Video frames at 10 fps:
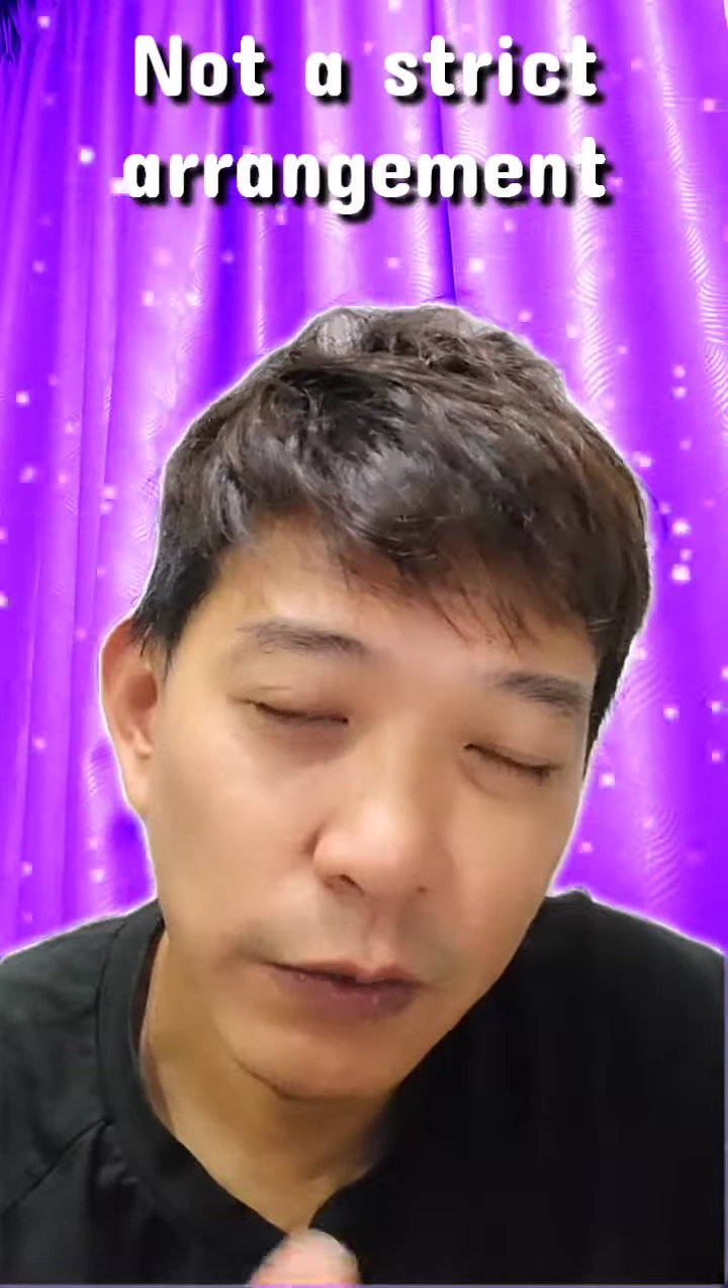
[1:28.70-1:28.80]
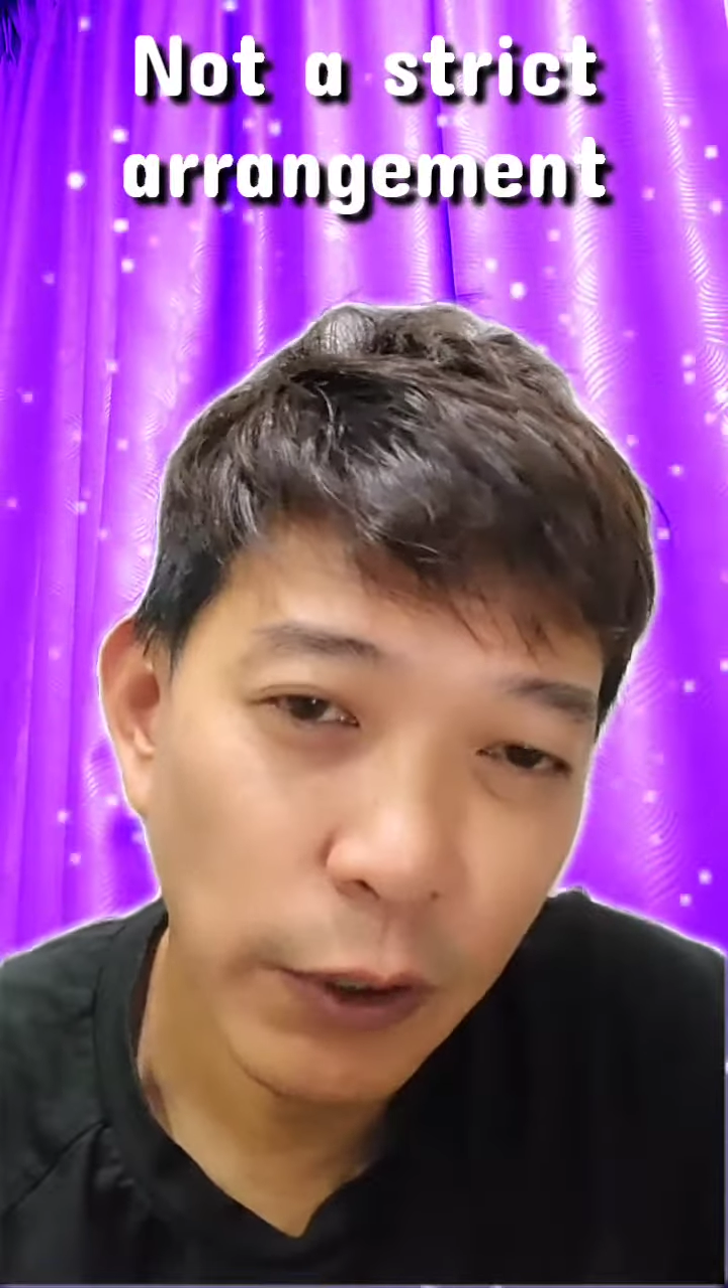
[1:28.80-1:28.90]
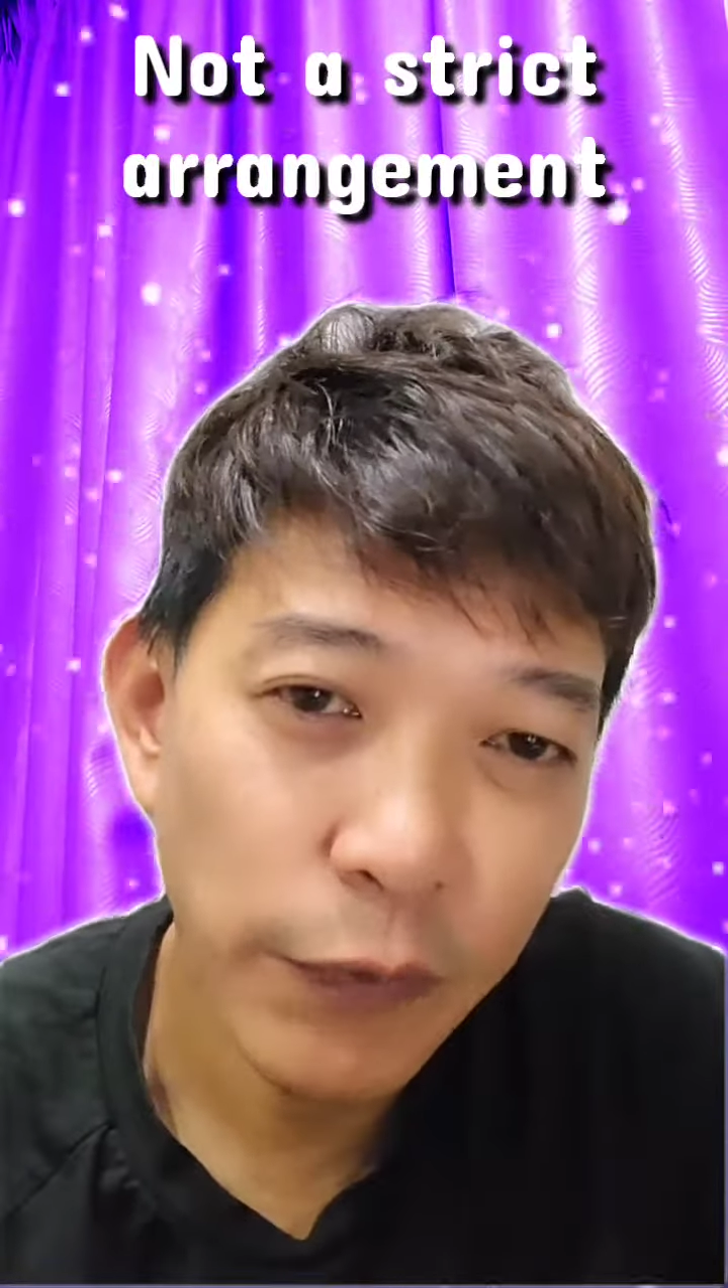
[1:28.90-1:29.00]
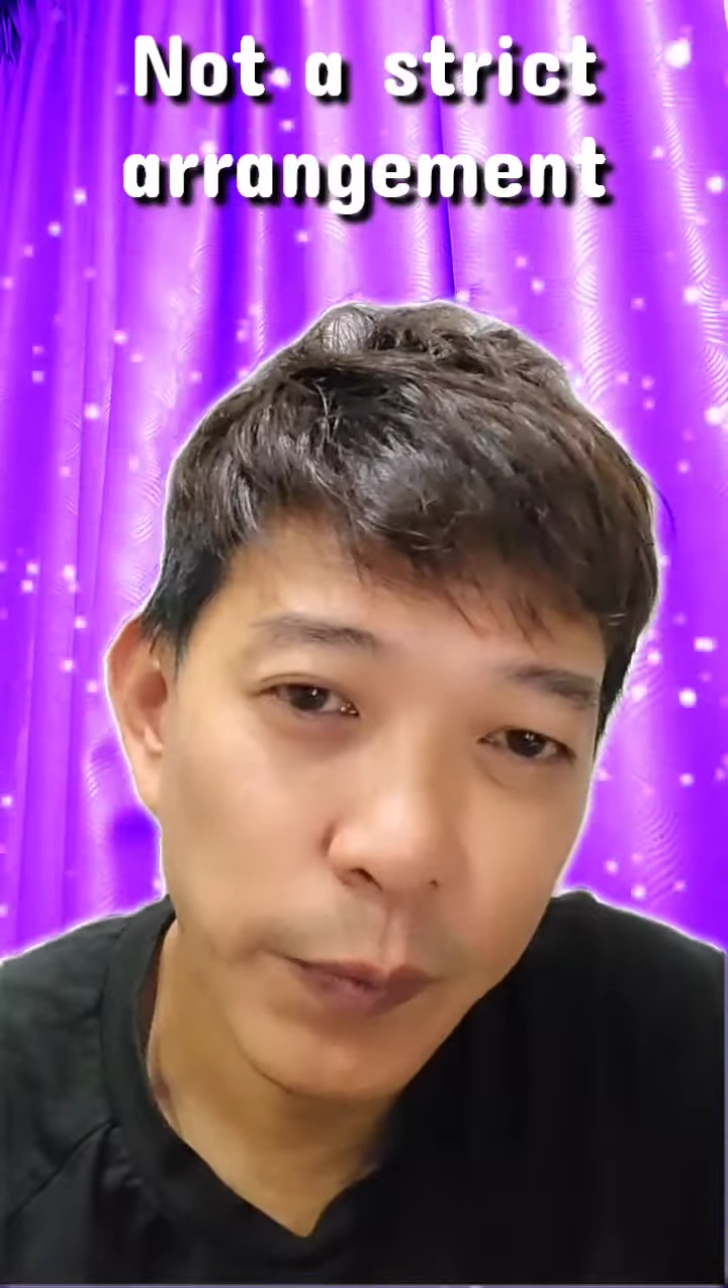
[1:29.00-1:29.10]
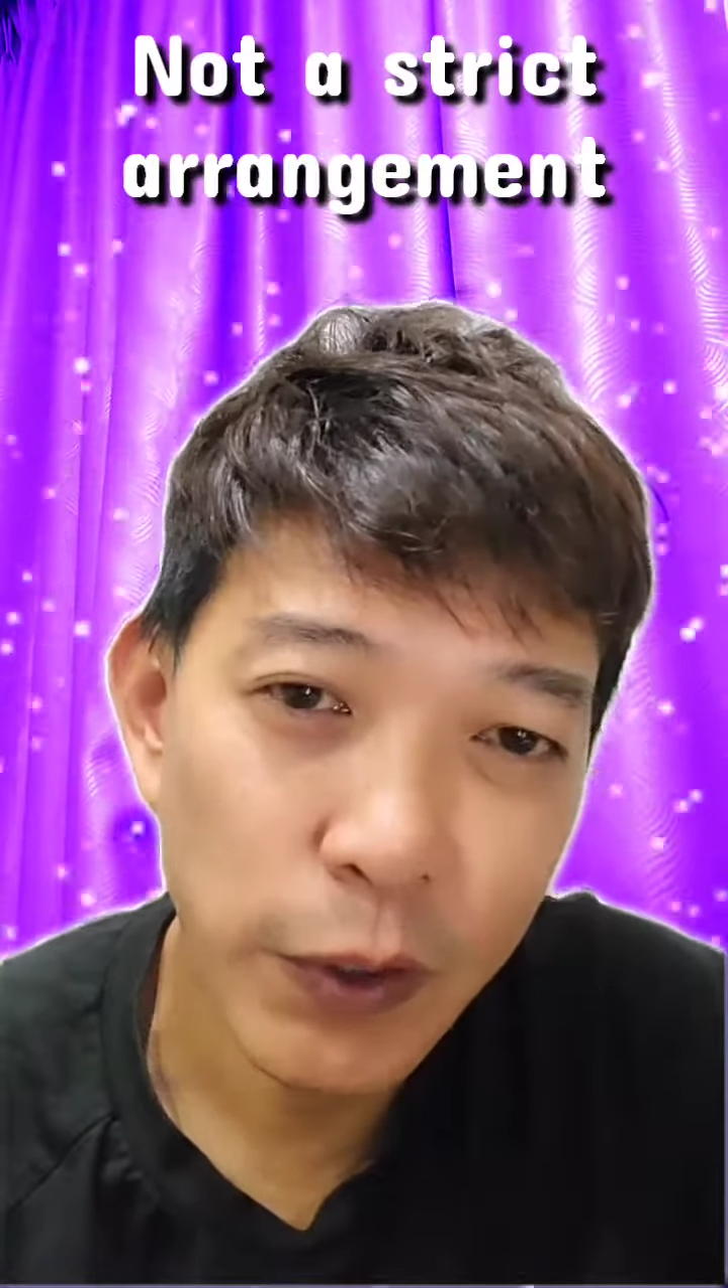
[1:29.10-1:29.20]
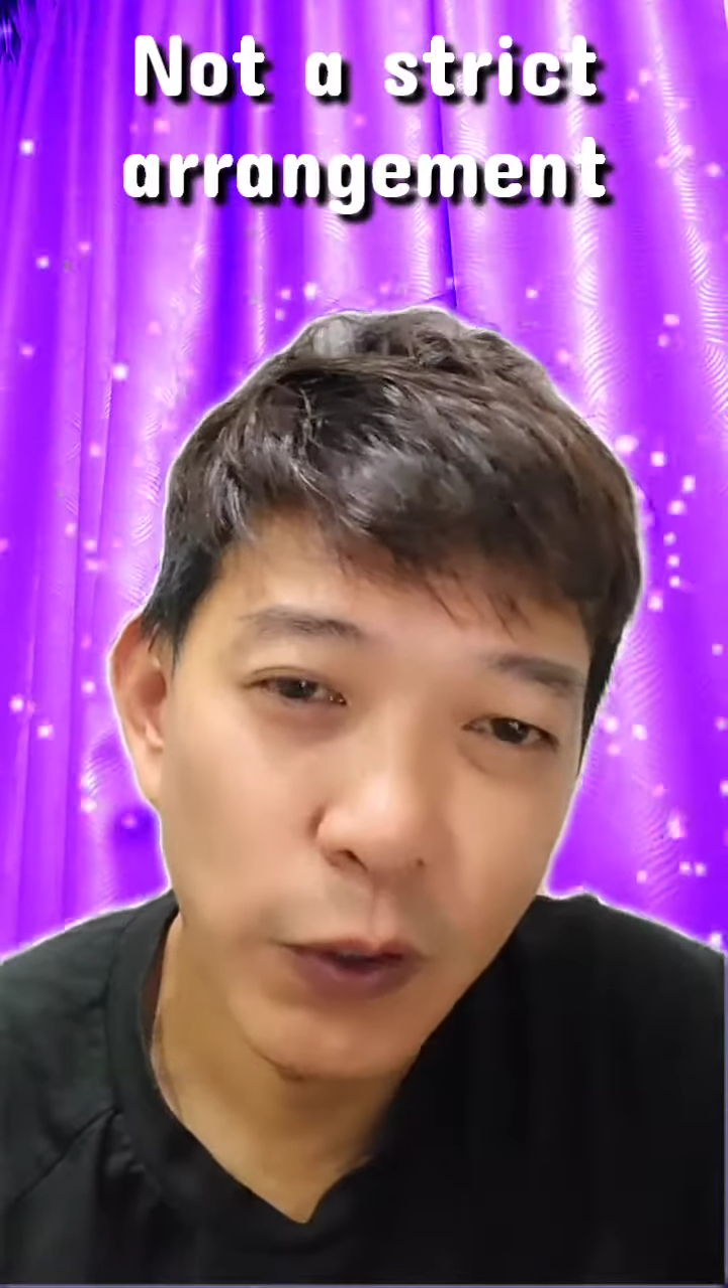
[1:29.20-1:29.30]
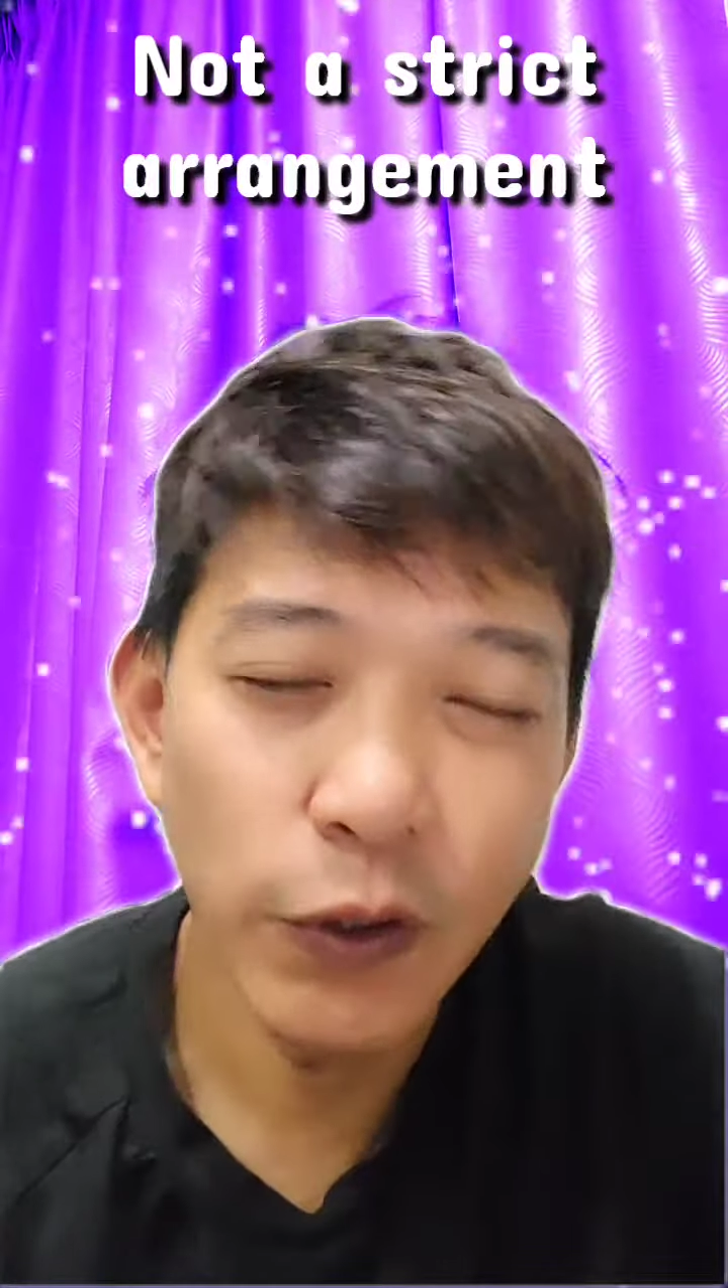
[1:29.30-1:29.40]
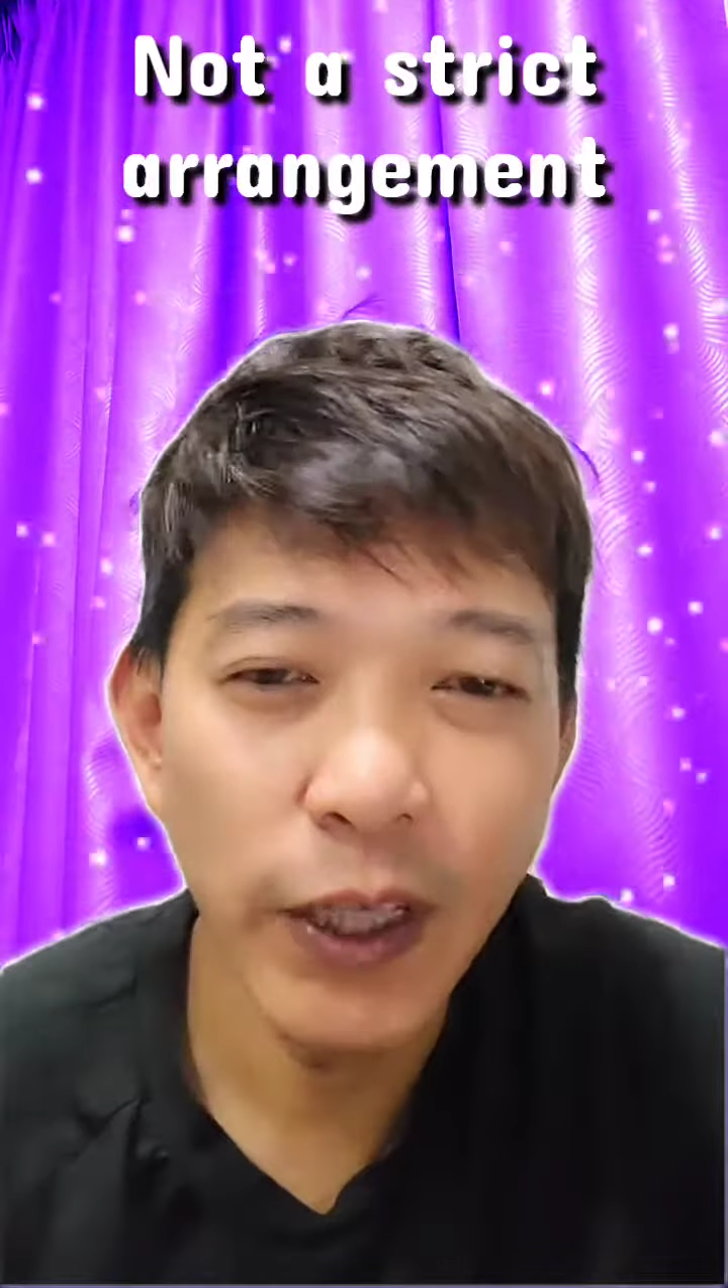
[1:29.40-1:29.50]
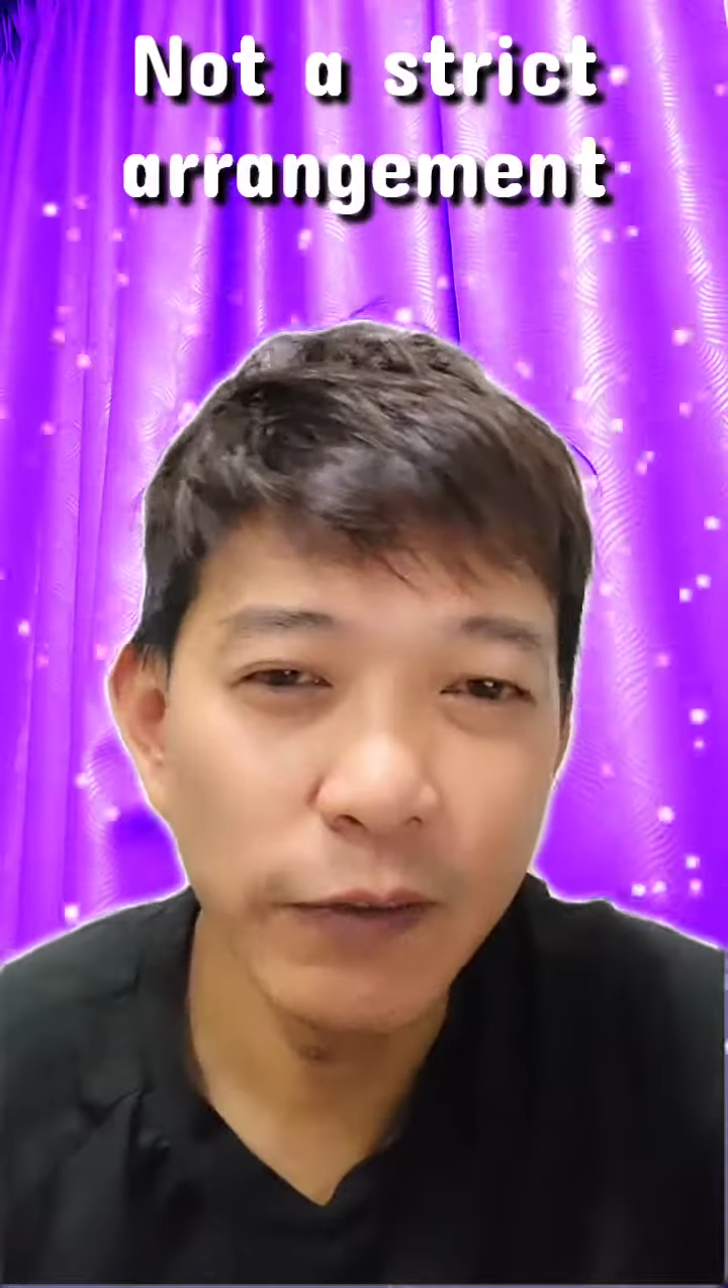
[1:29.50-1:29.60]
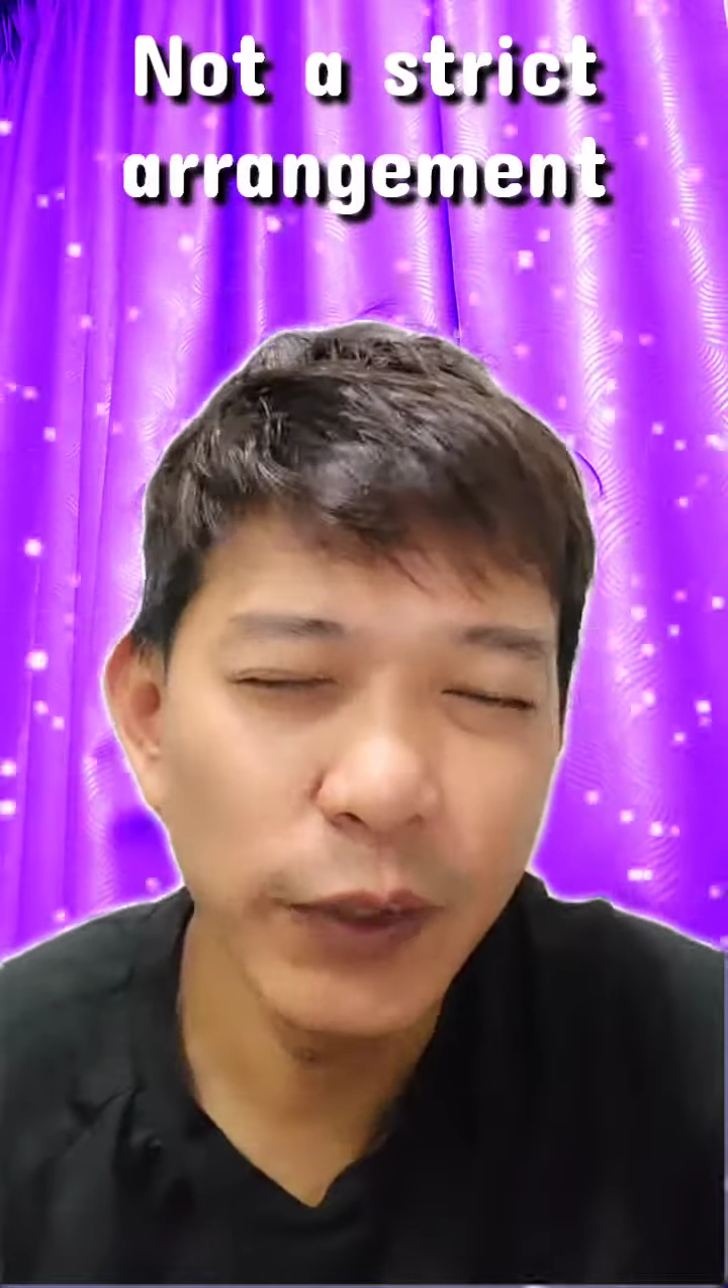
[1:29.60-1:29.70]
12 and
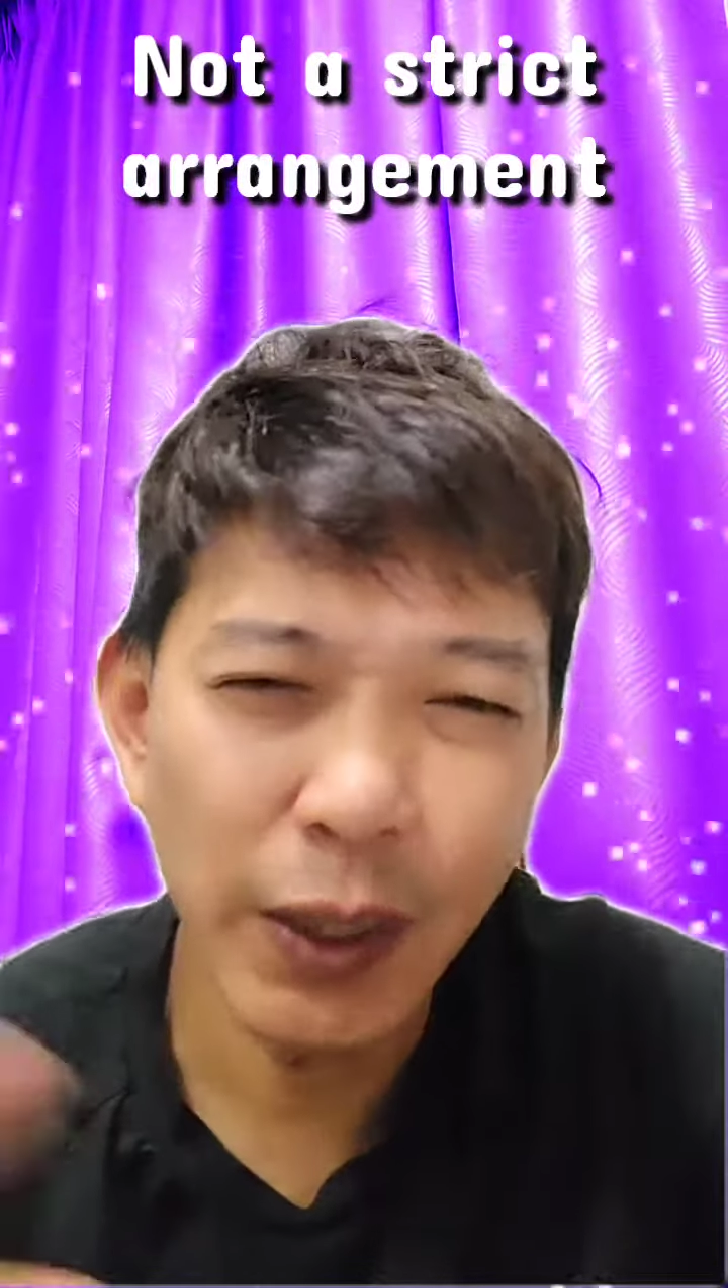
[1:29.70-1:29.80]
below, right?